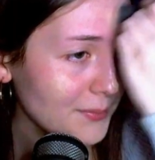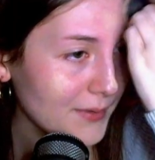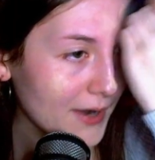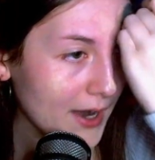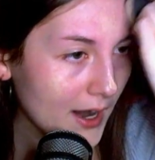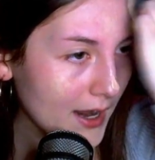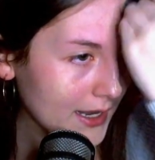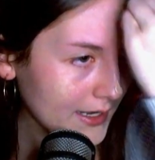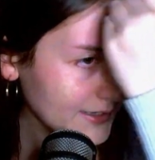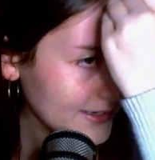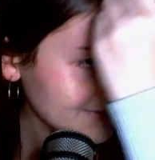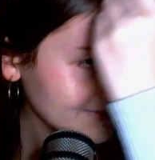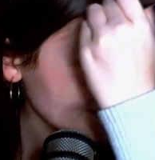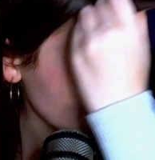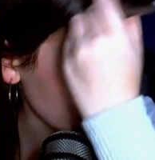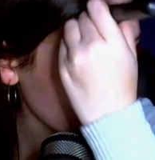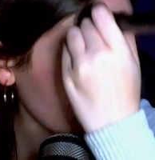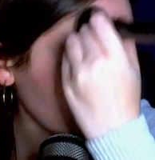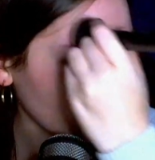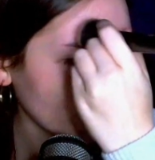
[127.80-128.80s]
I'm not
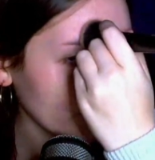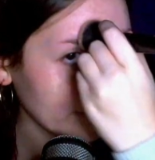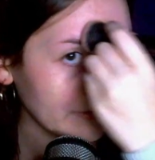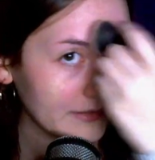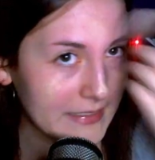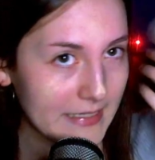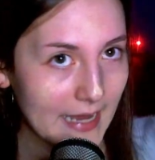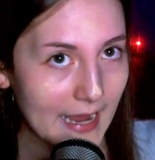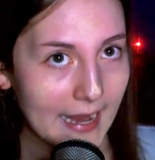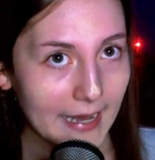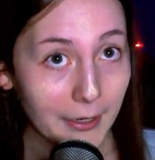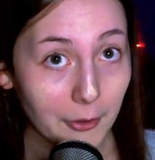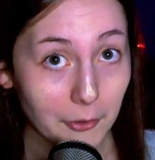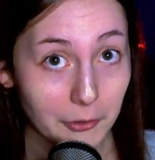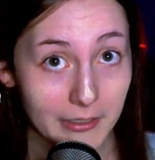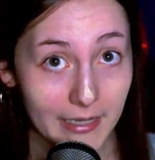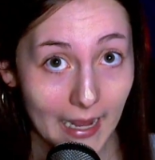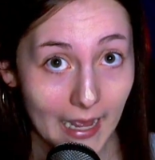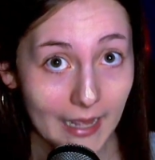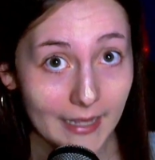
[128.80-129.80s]
necessarily
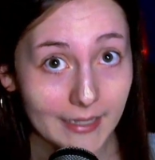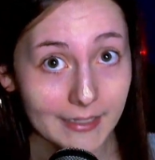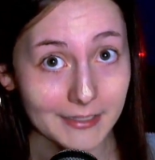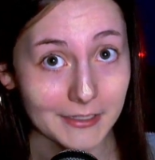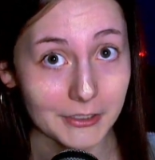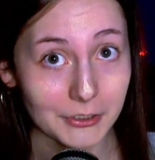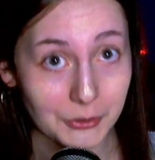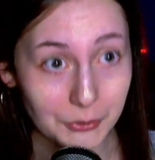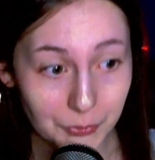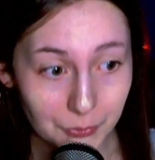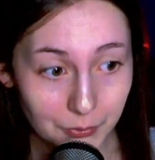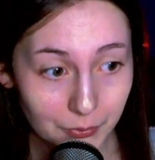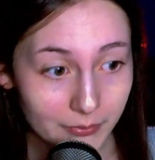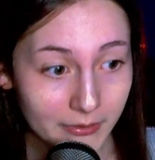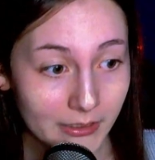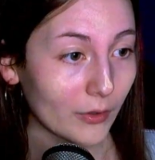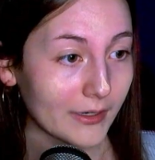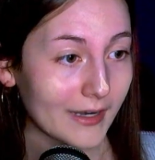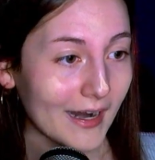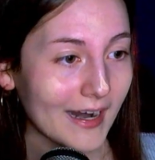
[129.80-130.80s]
angry at
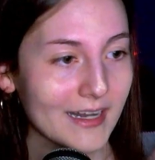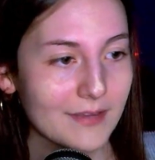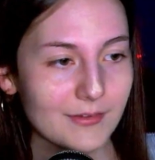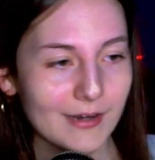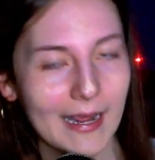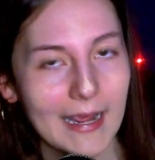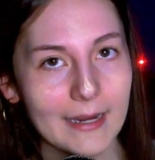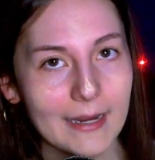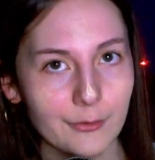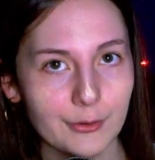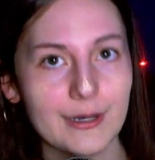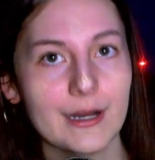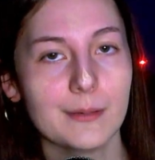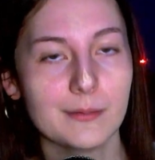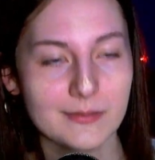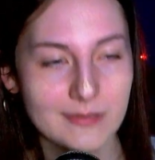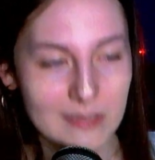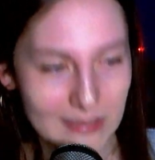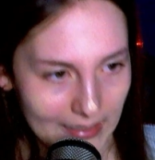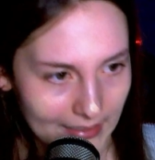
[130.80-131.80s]
you or not even angry,
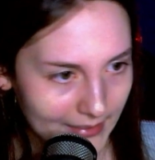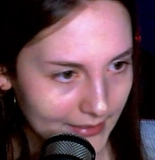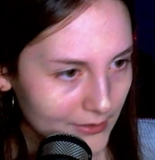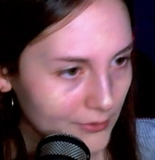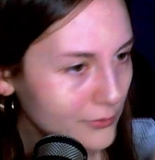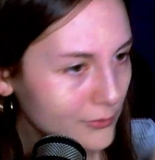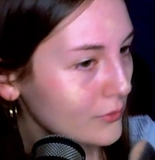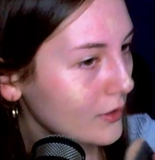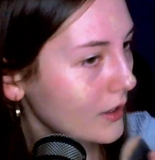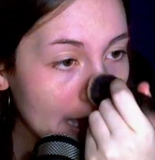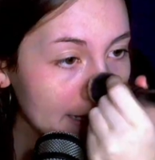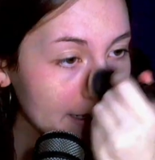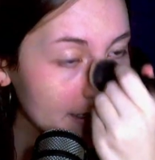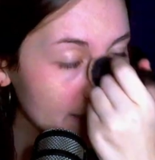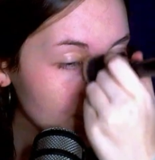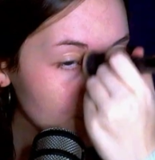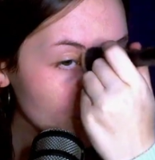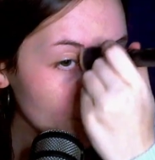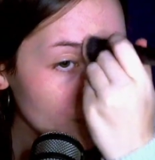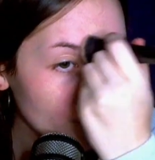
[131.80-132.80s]
upset at you. I
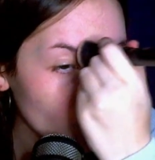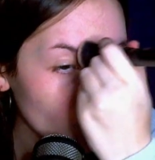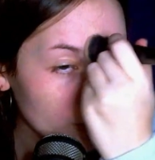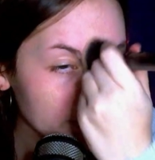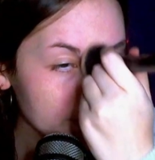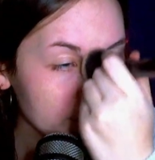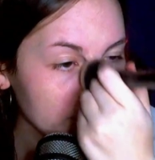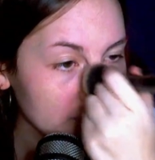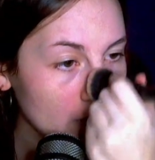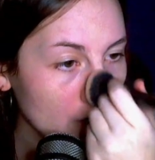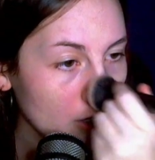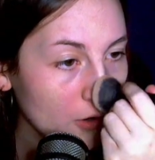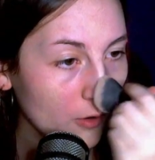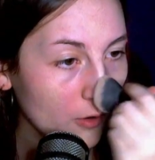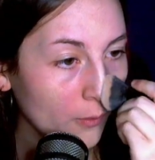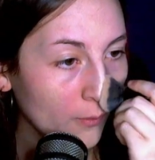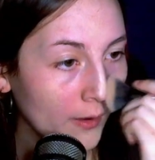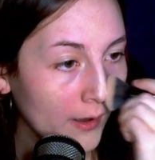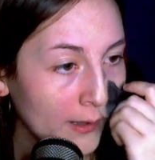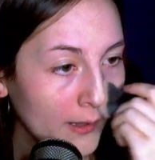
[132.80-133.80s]
am more
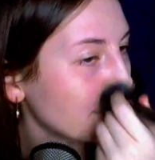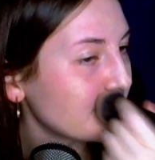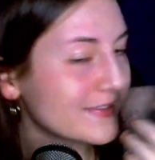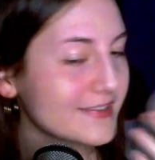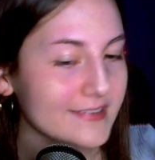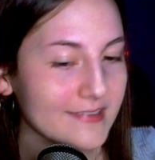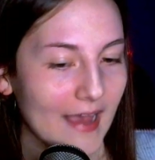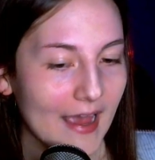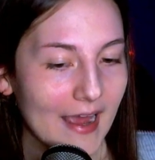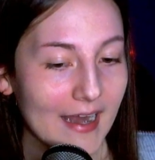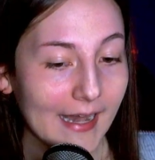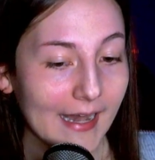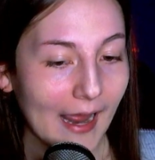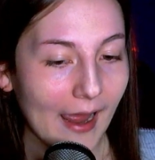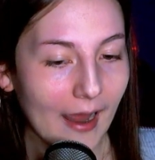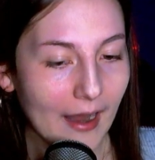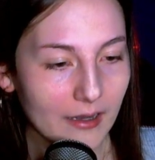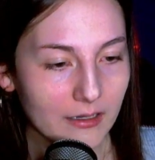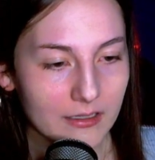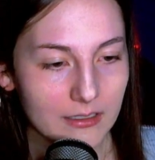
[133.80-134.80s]
so upset
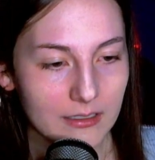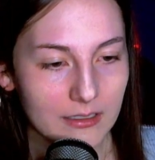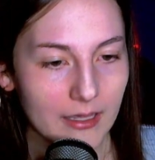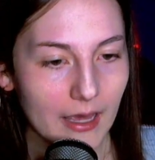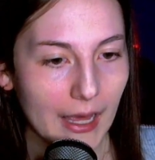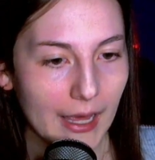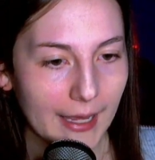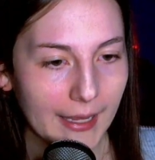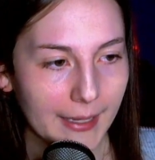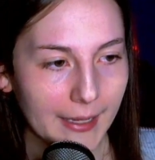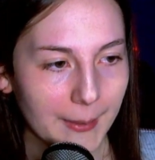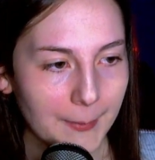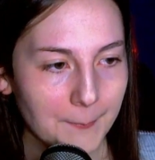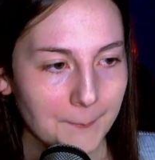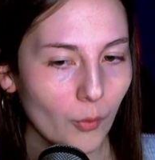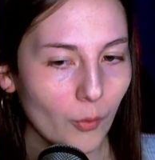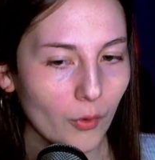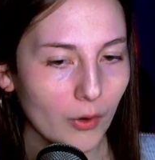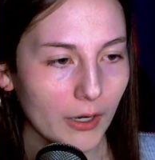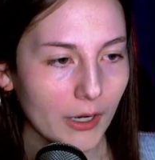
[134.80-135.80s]
at EA
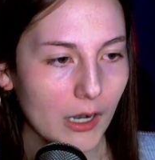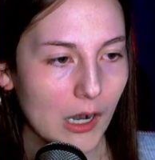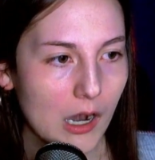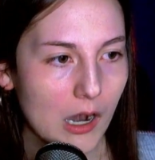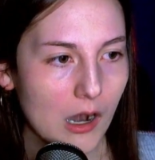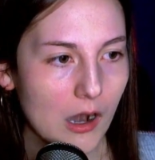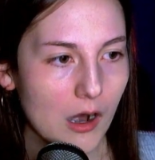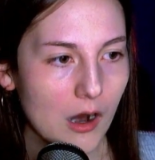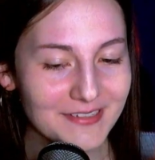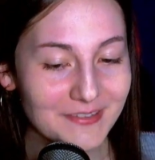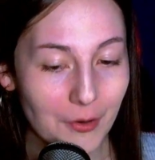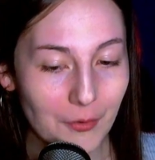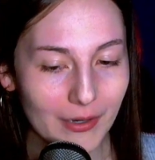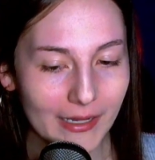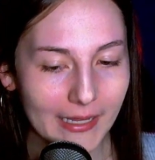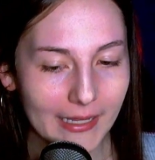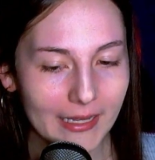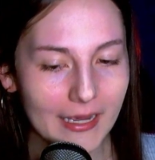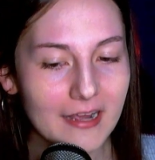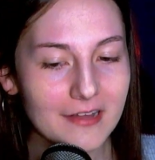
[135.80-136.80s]
for, I don't
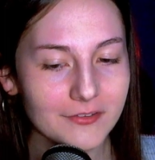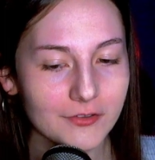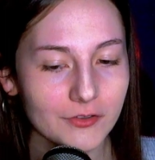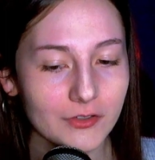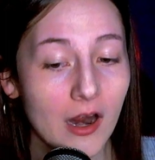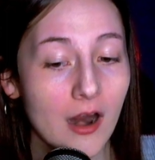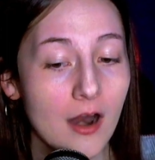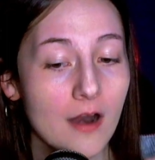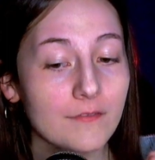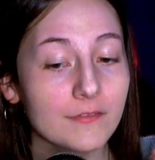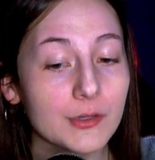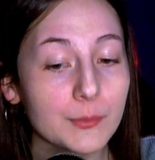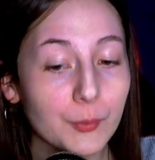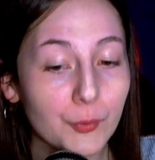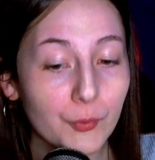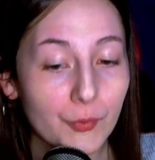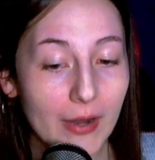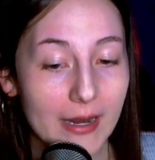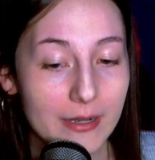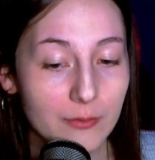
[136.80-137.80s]
want to get canceled, for
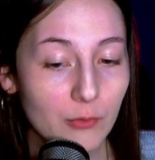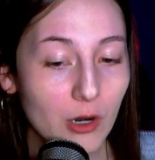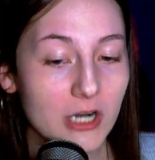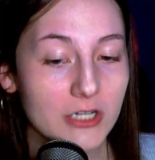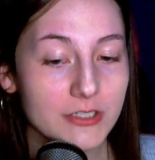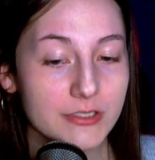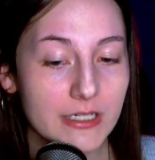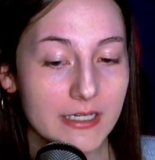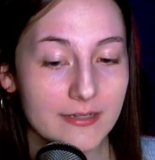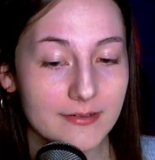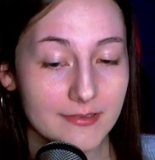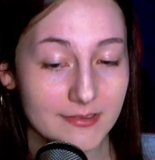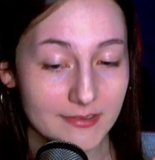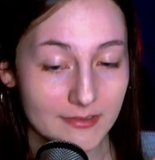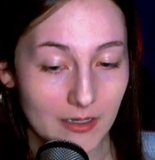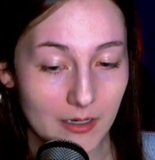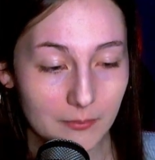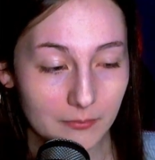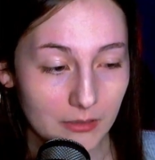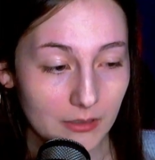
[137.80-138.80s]
brainwashing
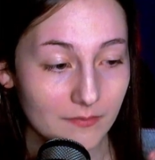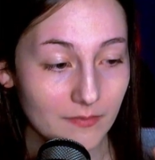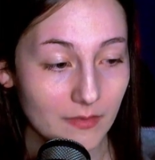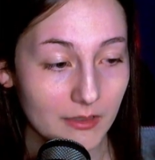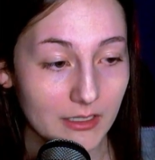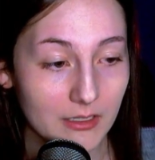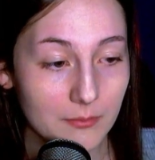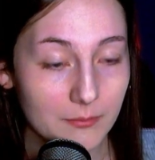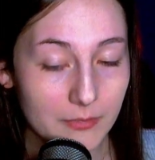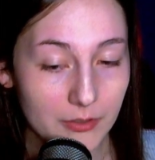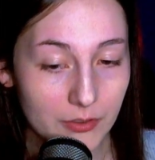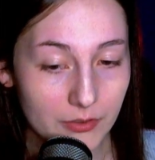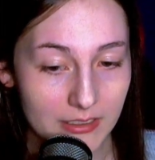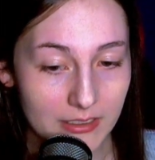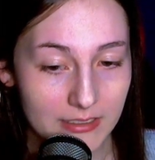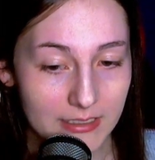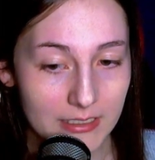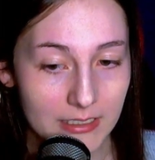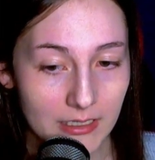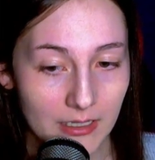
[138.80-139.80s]
some of the
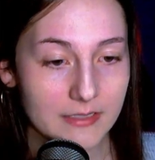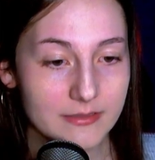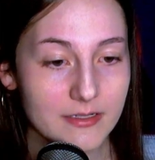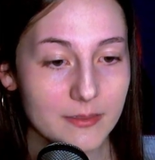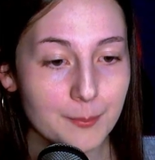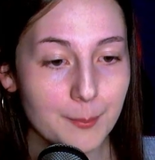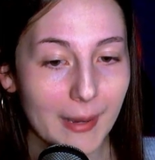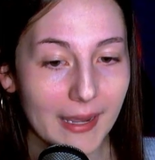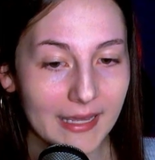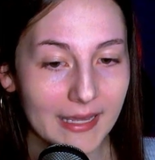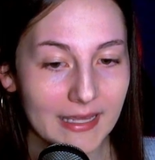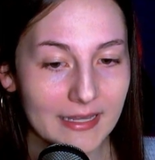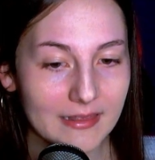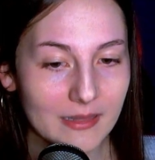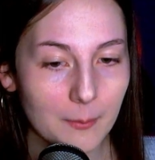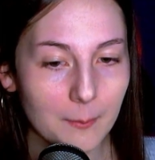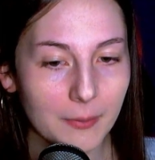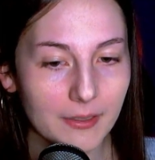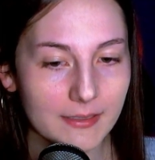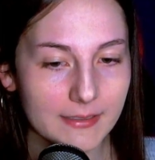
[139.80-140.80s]
community into
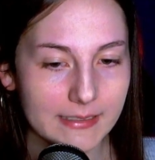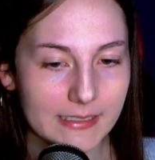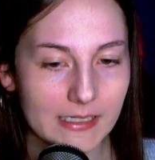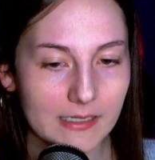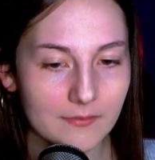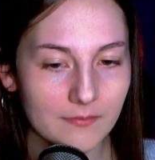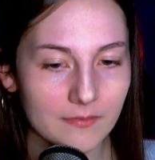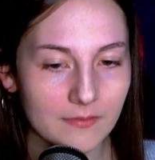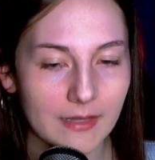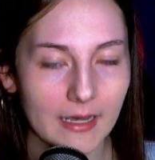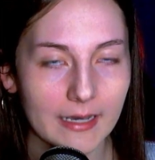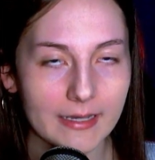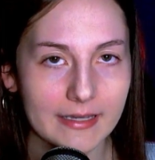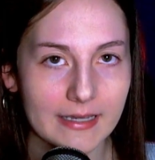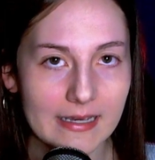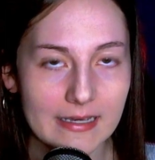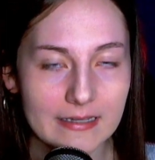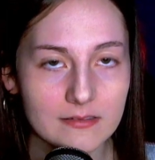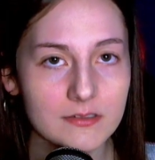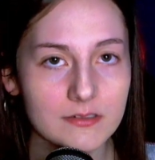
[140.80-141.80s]
making them believe that
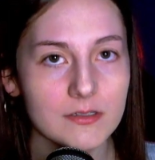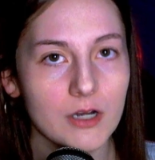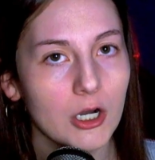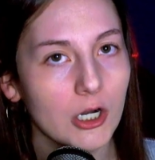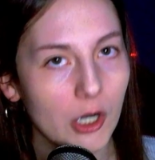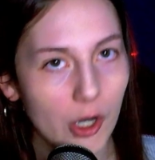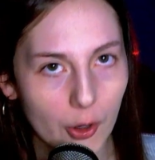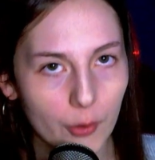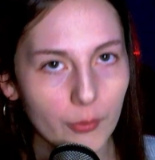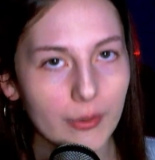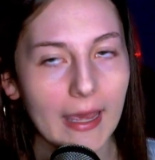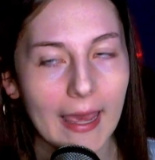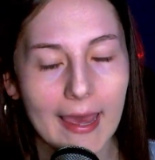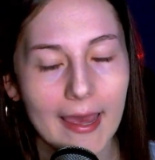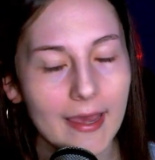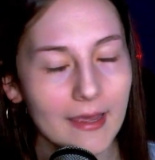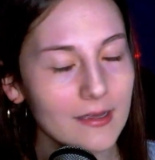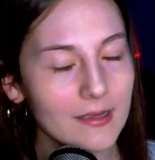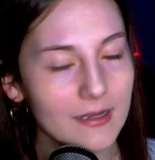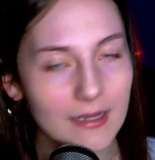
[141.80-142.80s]
kits are
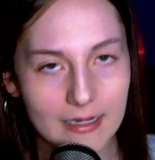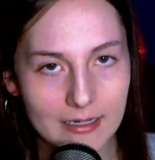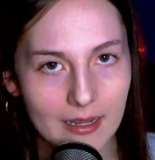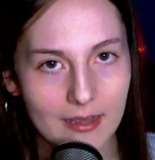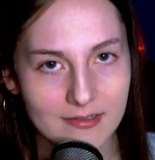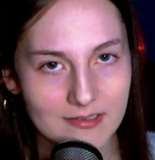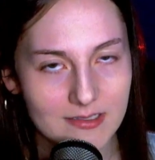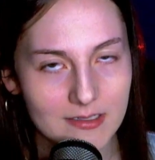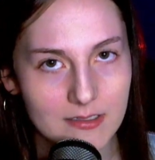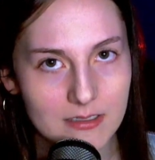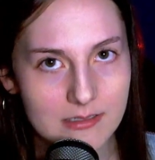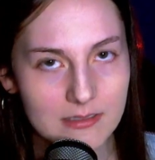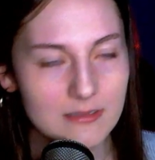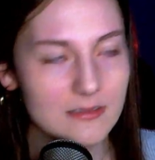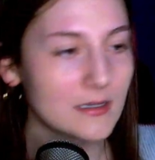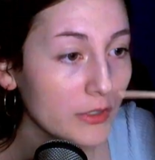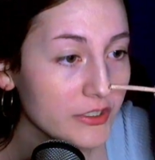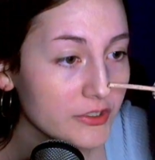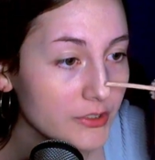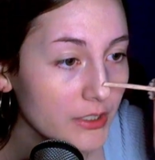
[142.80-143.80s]
okay in essence,
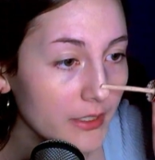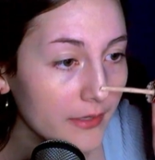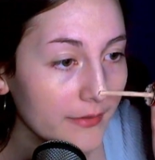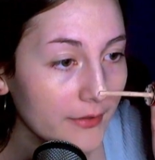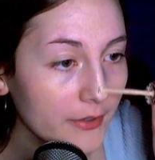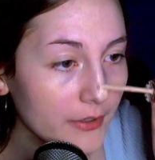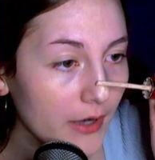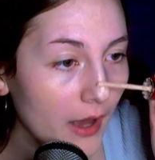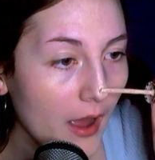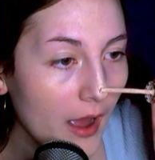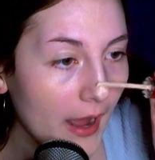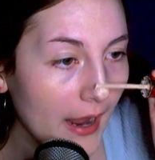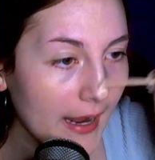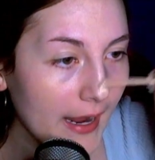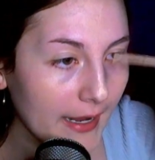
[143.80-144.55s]
which they're not.